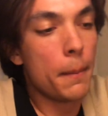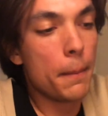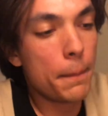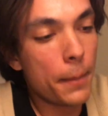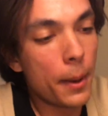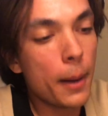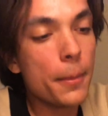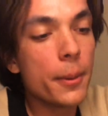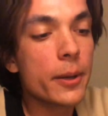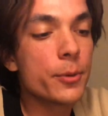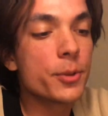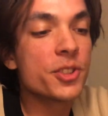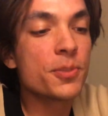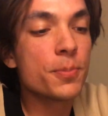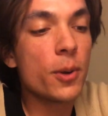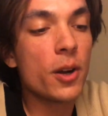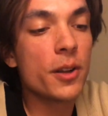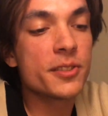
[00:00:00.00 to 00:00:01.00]
Public
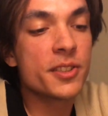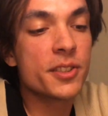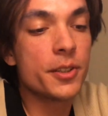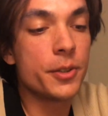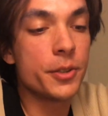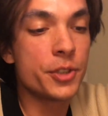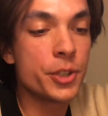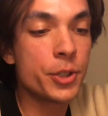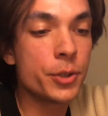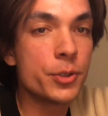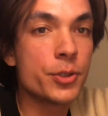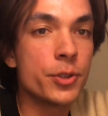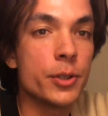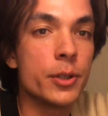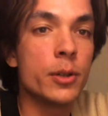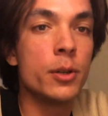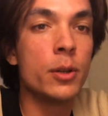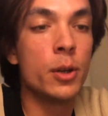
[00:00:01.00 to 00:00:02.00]
response to the
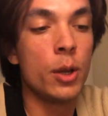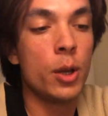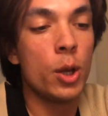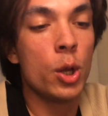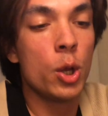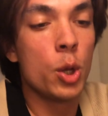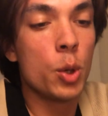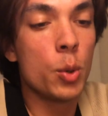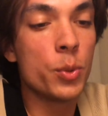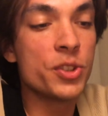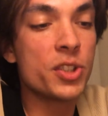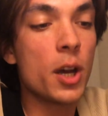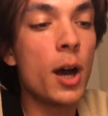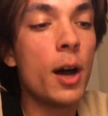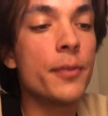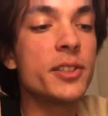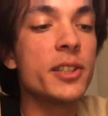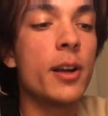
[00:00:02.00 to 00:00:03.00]
children was
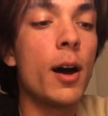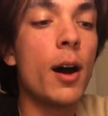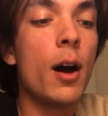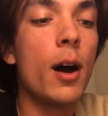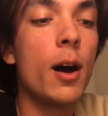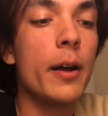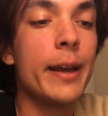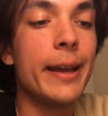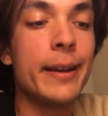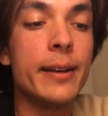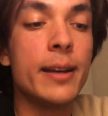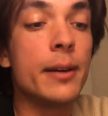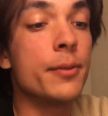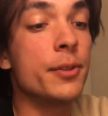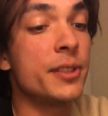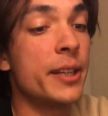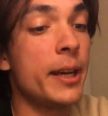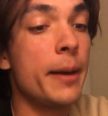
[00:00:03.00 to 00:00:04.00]
often hot and never
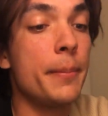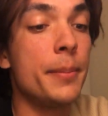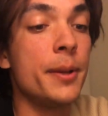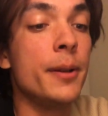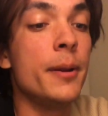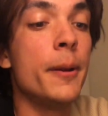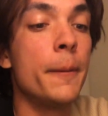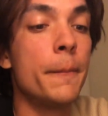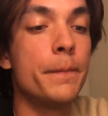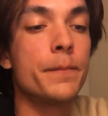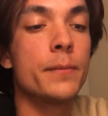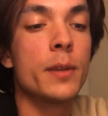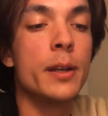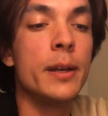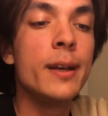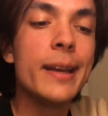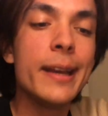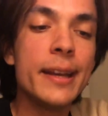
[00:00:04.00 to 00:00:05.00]
tepid.
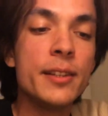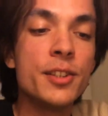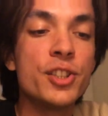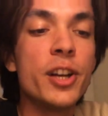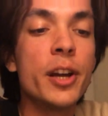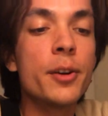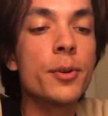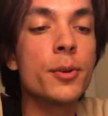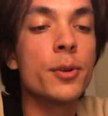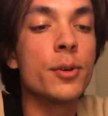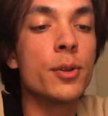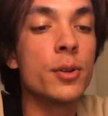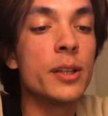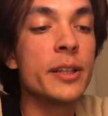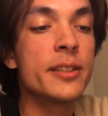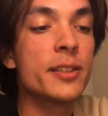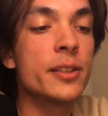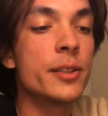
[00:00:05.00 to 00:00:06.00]
In general,
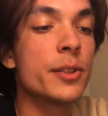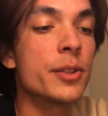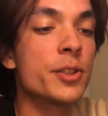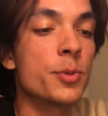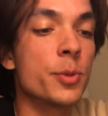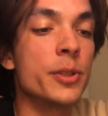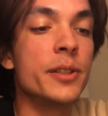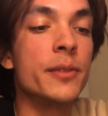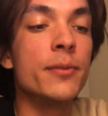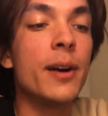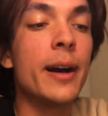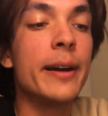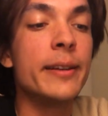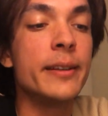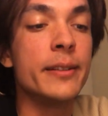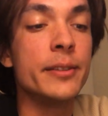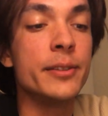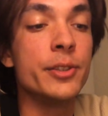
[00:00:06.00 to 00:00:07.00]
listeners were
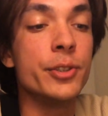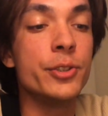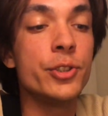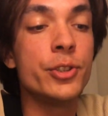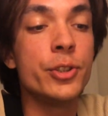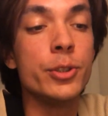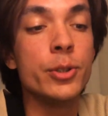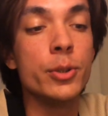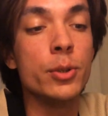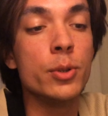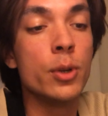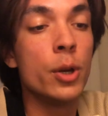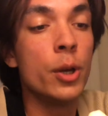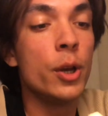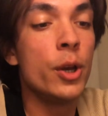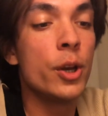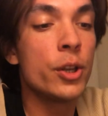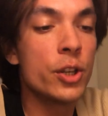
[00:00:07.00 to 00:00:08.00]
divided into 2
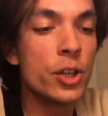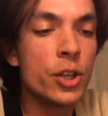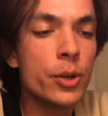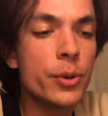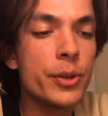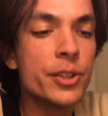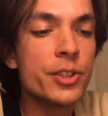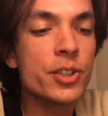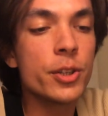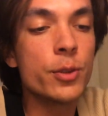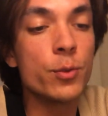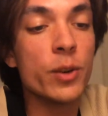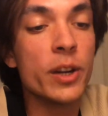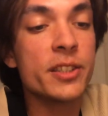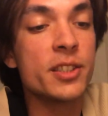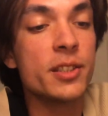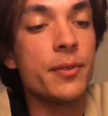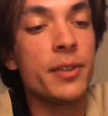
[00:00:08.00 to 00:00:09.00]
curiously
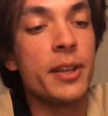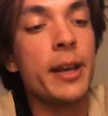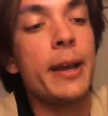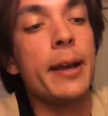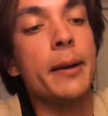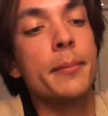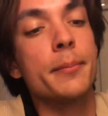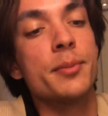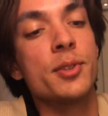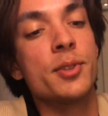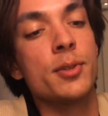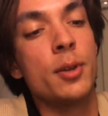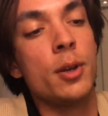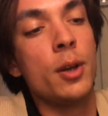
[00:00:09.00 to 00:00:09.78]
restive camps: